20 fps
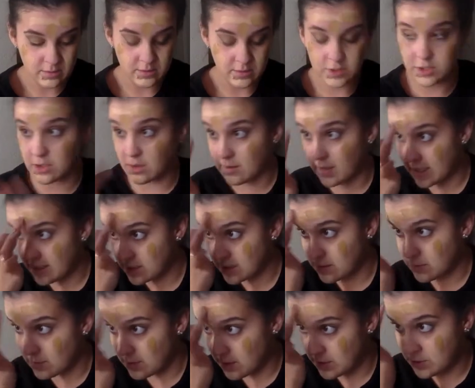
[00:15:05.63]
show lights
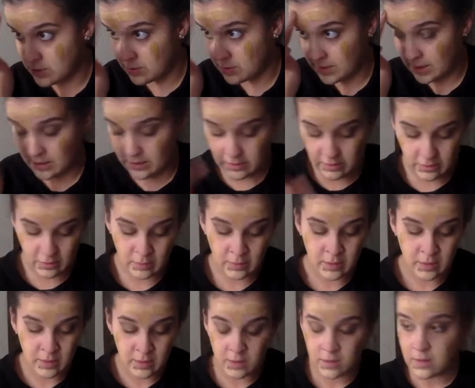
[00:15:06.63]
really do make you
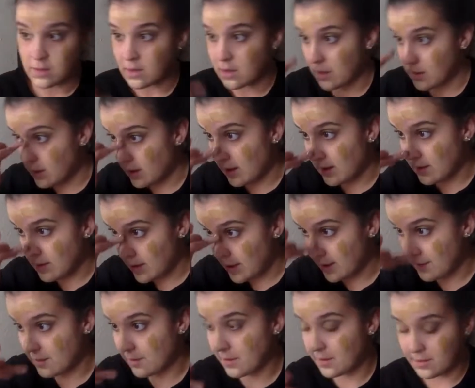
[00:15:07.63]
a lot
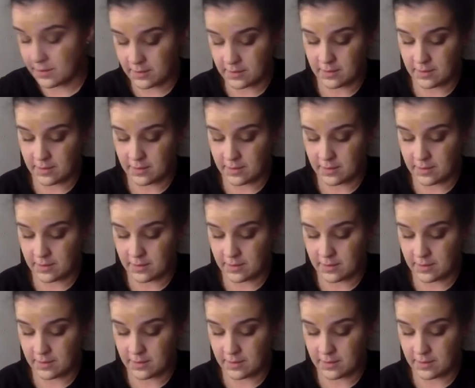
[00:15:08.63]
lighter.